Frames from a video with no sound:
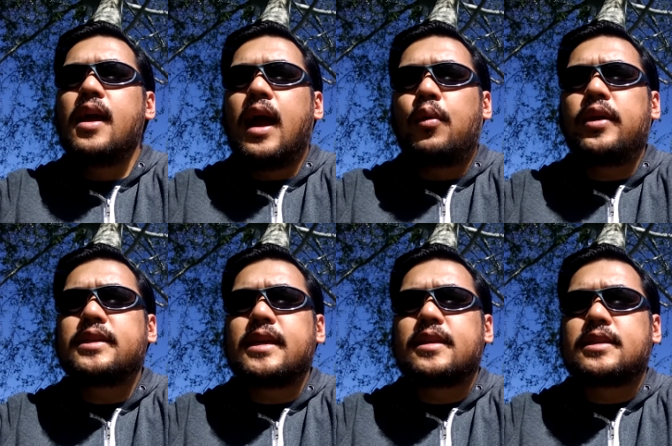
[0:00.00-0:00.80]
I want to
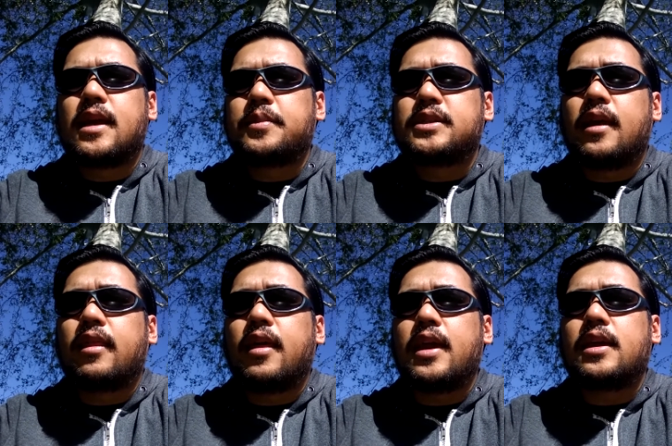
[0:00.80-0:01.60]
take this time to say
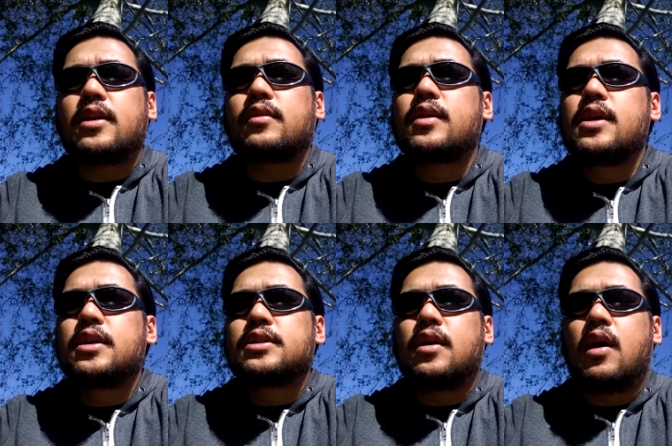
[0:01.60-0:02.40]
thank you
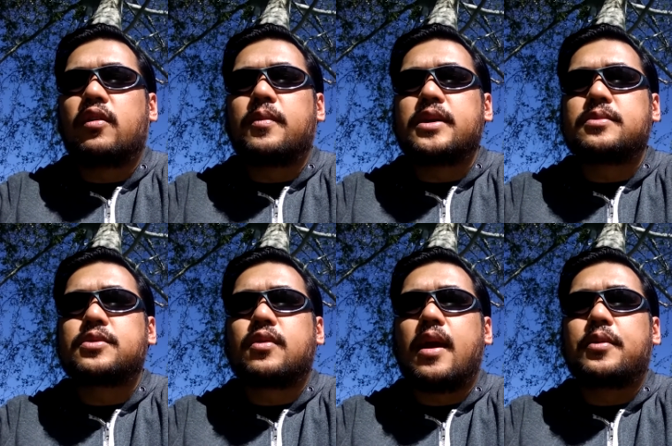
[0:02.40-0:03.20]
to all of my
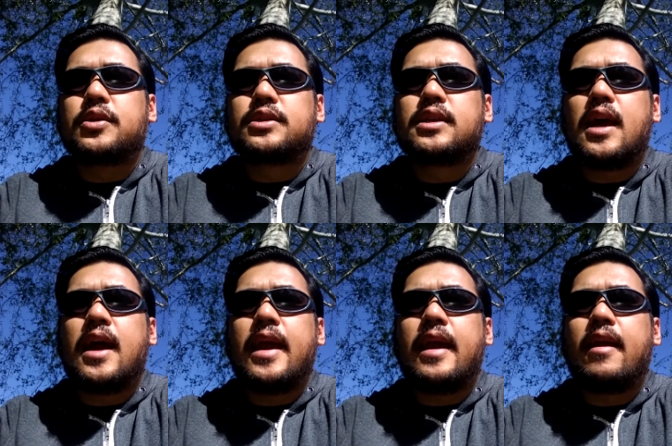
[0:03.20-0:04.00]
subscribers.
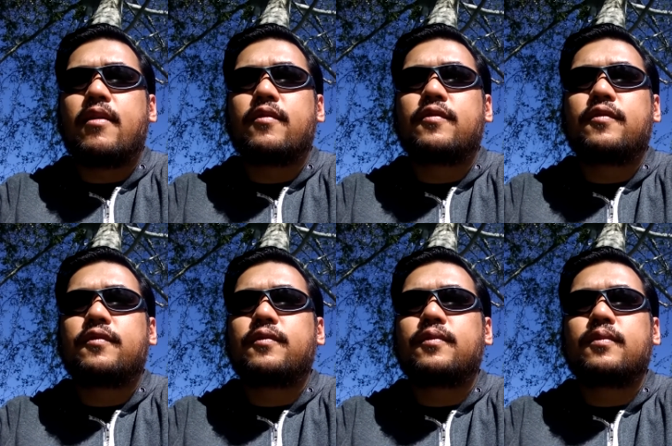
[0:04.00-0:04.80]
I have
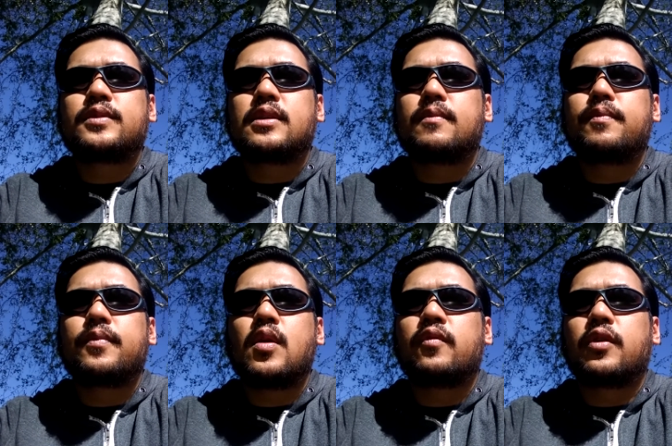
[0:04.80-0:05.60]
some
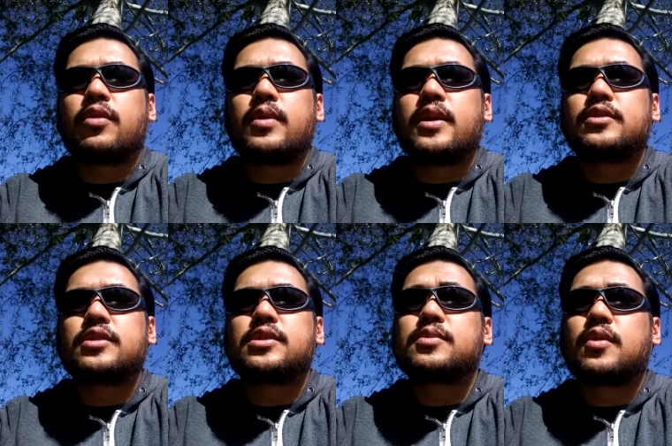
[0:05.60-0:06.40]
over
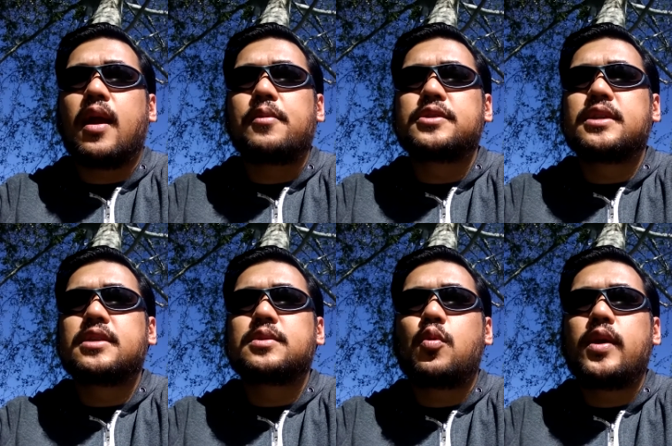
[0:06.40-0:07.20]
300 subscribers at
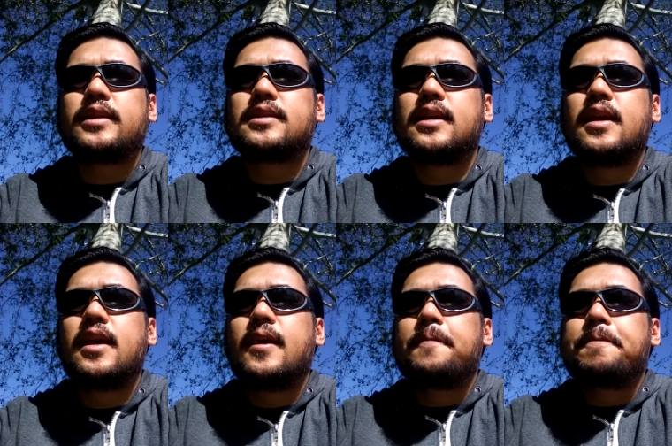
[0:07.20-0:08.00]
this point,
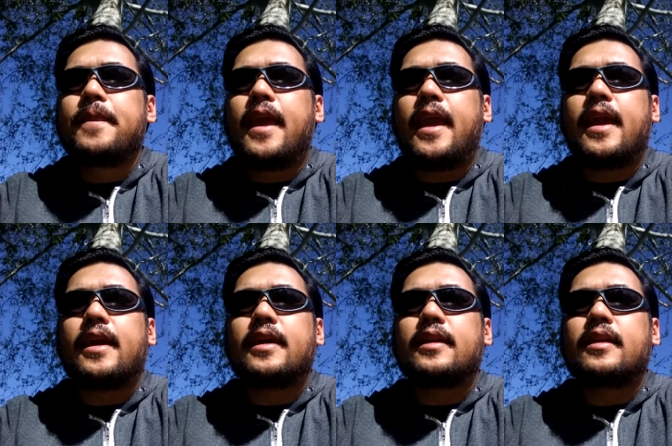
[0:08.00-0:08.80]

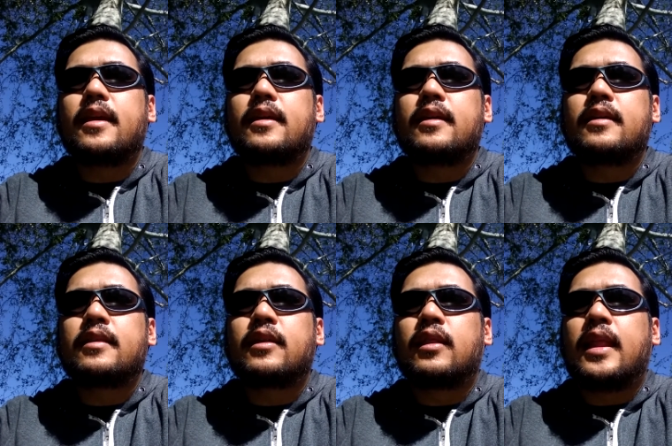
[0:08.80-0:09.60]
and
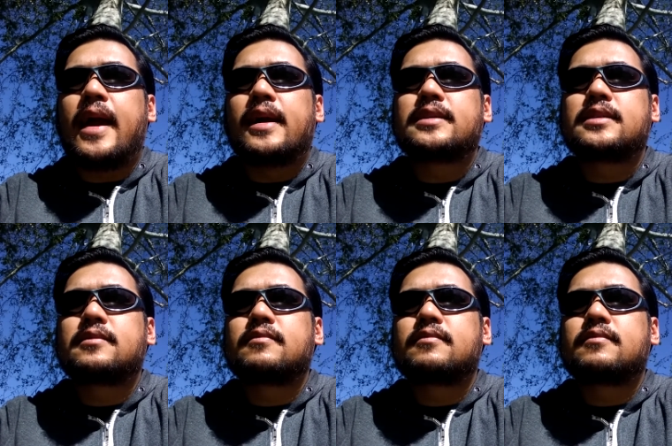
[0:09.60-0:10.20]
the last